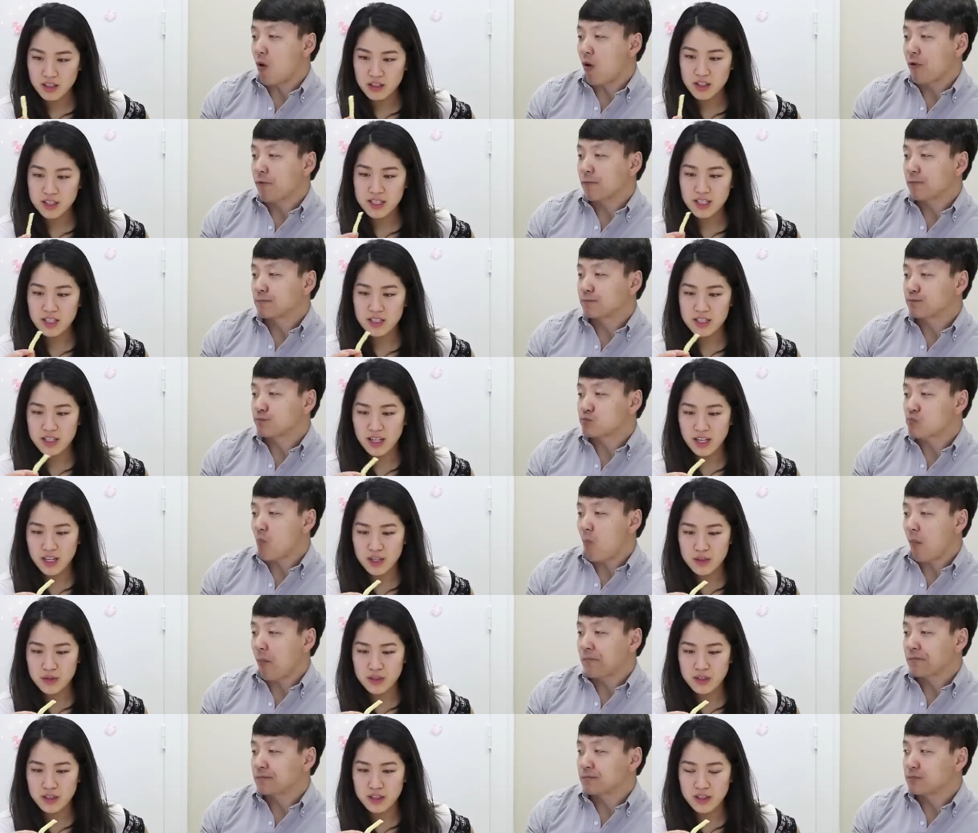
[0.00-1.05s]
Speaker 1: It looks like a
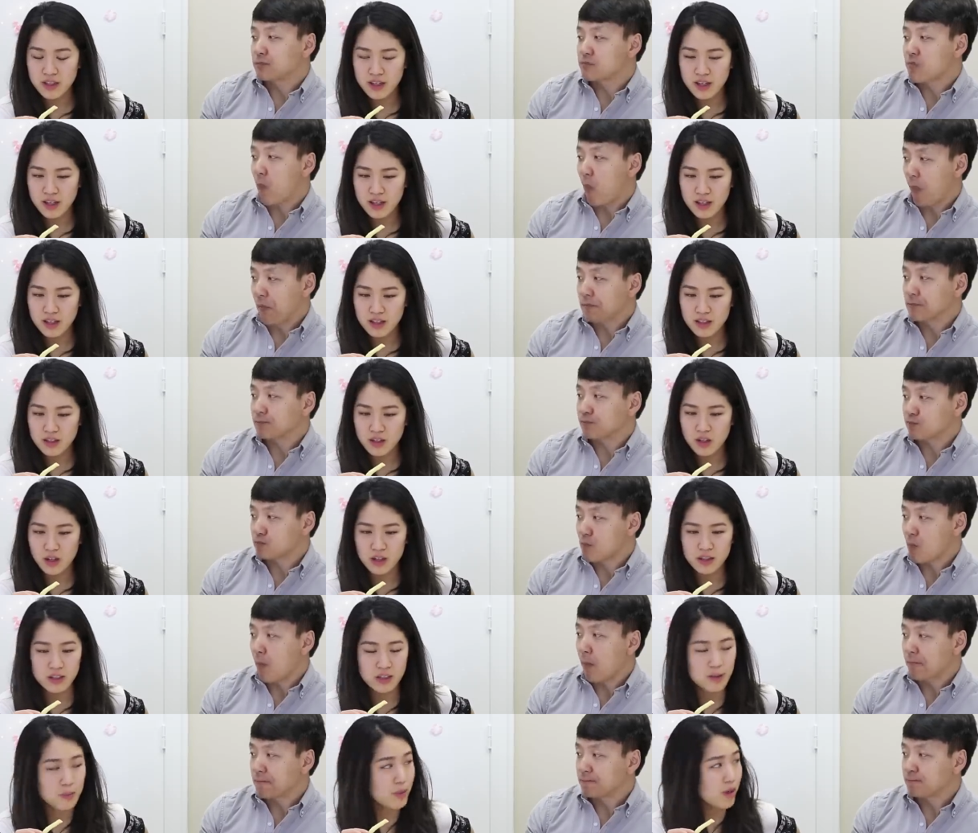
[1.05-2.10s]
dehydrated uh,
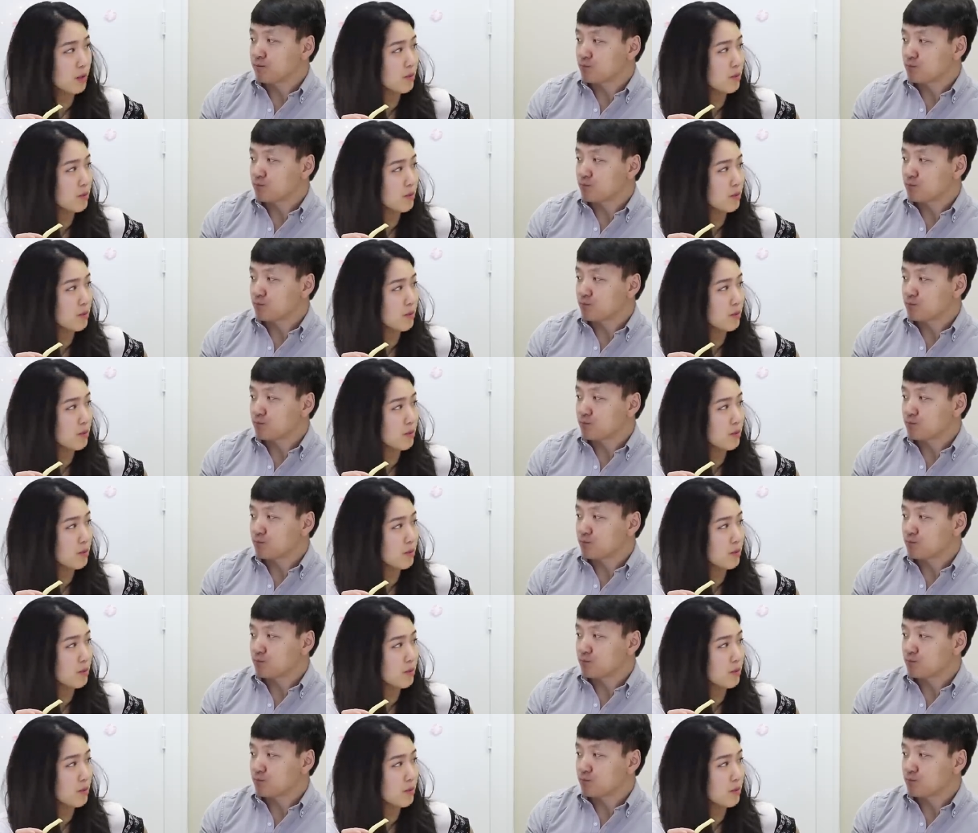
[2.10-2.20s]
garlic